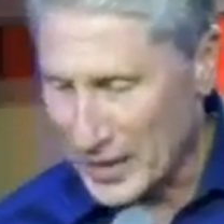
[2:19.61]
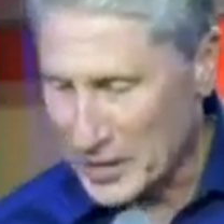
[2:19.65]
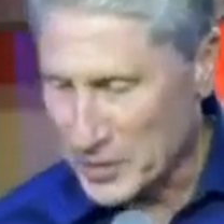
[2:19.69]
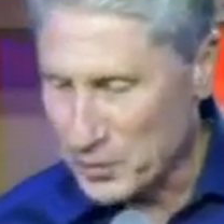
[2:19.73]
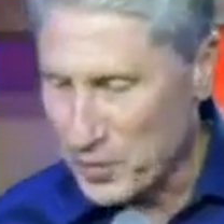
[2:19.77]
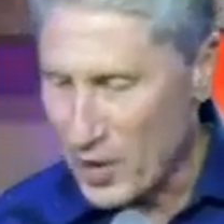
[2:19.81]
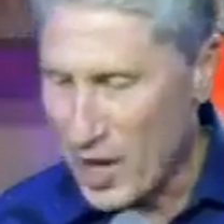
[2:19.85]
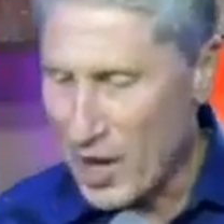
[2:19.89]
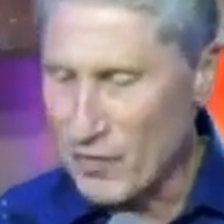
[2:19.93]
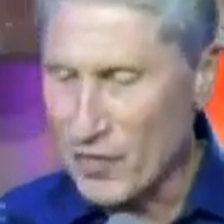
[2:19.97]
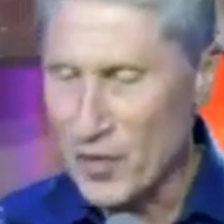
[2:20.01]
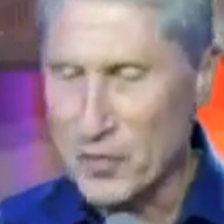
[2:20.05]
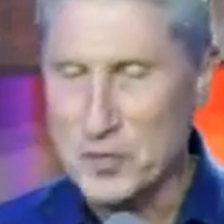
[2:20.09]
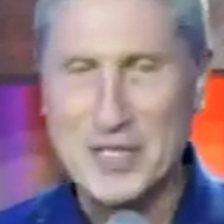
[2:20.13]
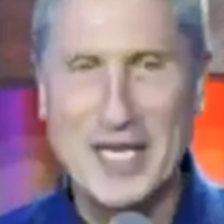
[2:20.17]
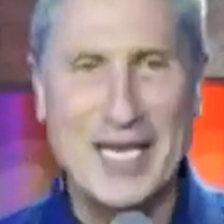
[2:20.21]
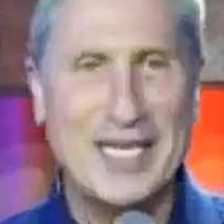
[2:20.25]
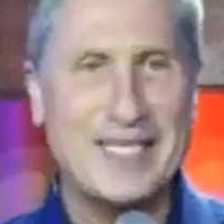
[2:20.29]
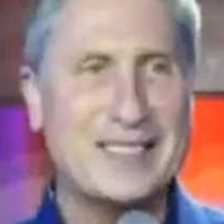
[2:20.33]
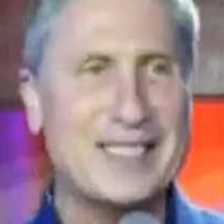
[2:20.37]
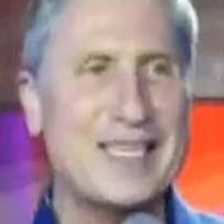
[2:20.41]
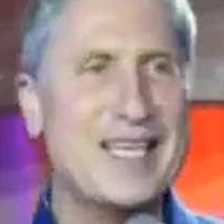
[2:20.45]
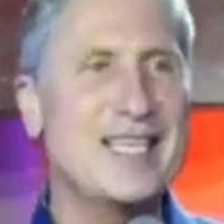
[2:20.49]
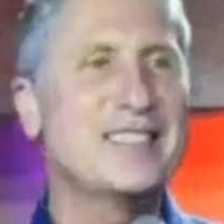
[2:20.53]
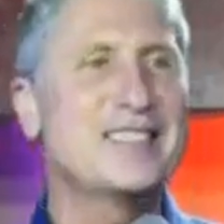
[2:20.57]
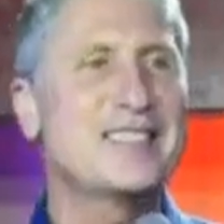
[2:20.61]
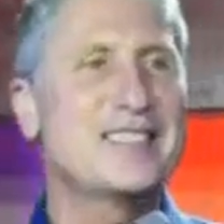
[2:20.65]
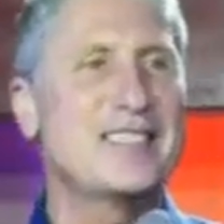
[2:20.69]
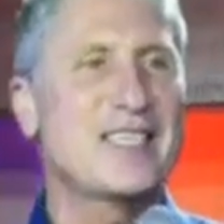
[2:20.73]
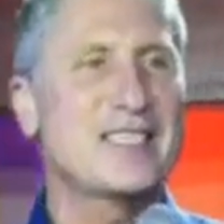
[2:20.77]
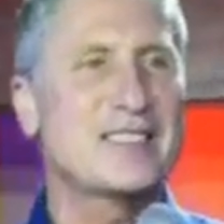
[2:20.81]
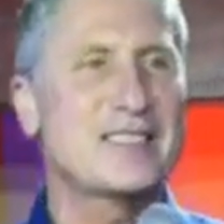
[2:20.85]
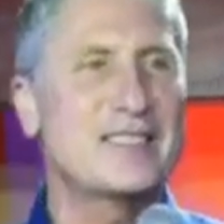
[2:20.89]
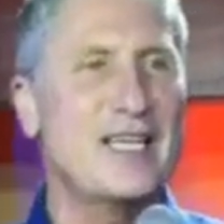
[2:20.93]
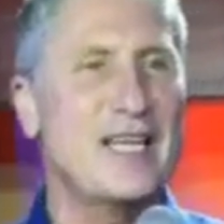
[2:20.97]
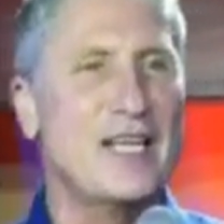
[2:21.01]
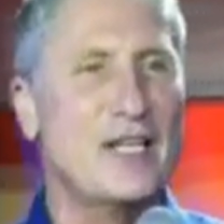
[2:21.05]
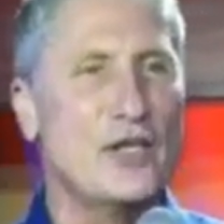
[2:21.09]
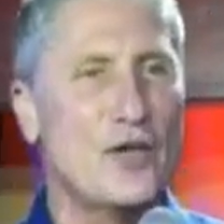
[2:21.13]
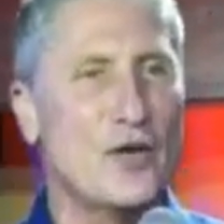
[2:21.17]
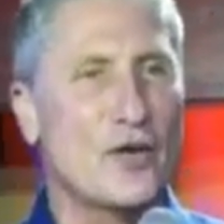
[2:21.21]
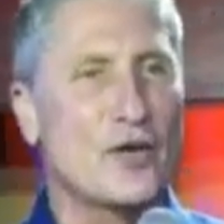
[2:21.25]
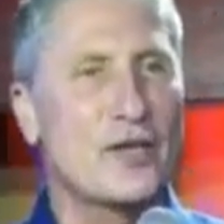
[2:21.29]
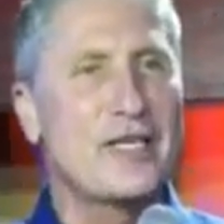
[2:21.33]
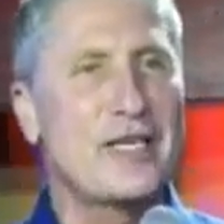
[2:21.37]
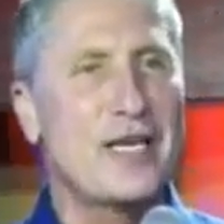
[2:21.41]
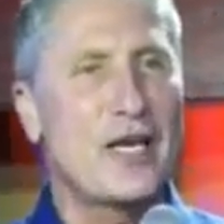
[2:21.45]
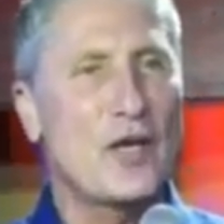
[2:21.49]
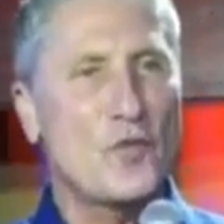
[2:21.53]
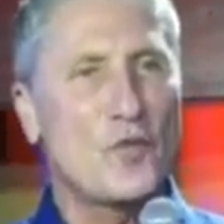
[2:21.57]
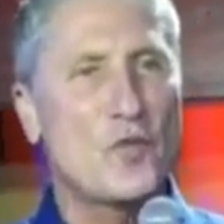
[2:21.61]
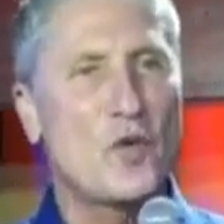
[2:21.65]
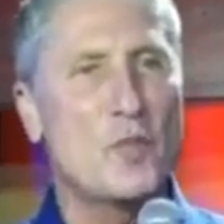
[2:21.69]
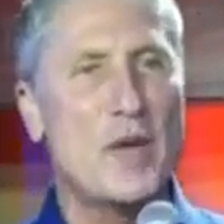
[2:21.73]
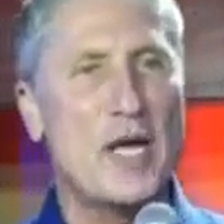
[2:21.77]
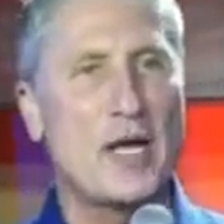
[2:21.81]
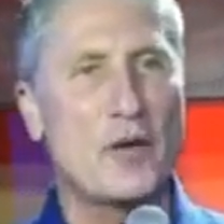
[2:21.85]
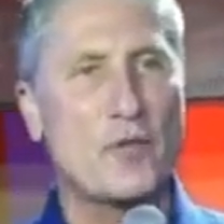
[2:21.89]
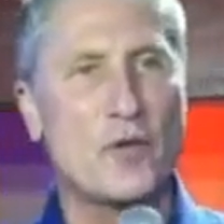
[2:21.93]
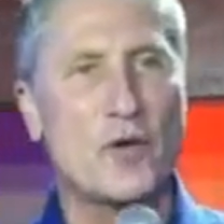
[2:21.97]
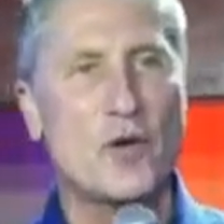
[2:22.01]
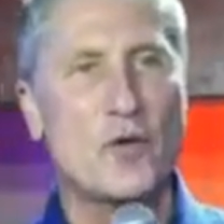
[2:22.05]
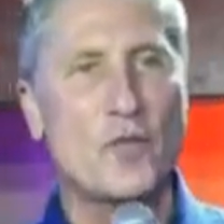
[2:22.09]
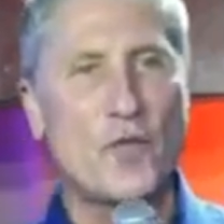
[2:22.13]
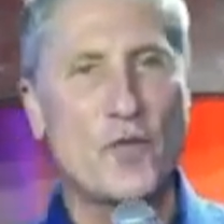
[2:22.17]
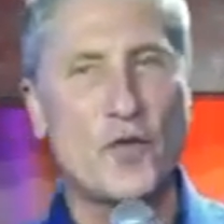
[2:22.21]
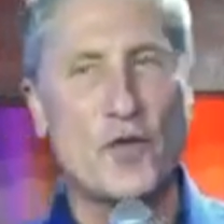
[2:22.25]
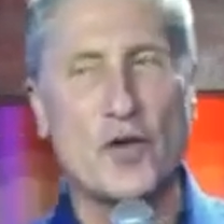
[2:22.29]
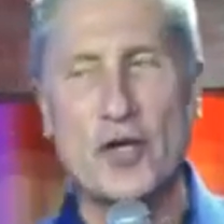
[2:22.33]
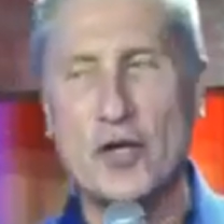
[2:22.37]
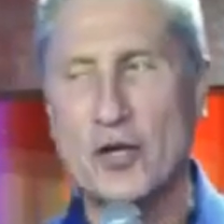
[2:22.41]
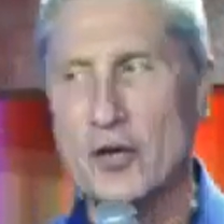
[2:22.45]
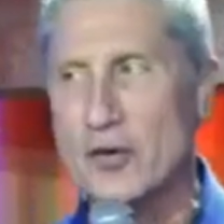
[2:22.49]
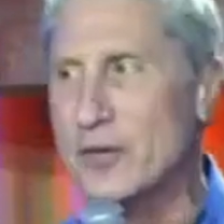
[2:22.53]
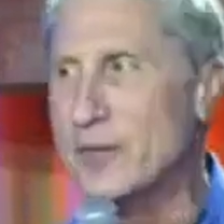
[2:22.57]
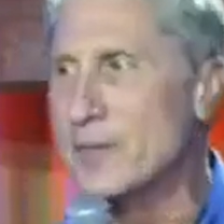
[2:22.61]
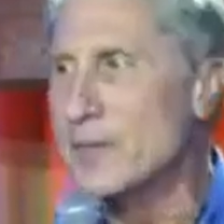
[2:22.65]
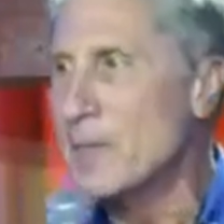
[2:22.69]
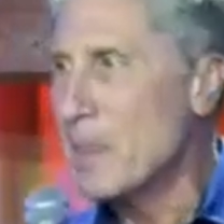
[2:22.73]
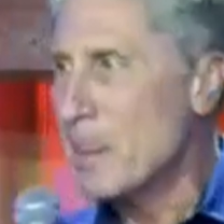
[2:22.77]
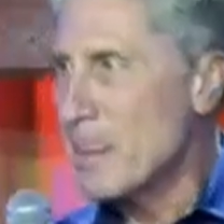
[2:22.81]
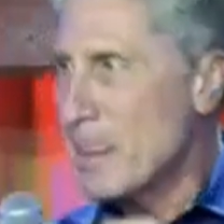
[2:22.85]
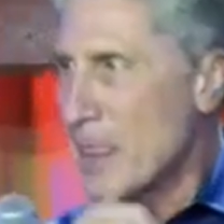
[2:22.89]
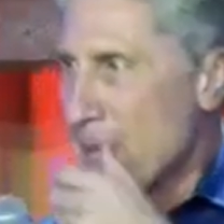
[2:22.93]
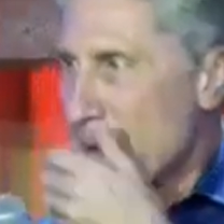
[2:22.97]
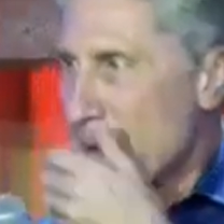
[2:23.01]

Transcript: That's Proverbs 18:16. Your gift will make room for you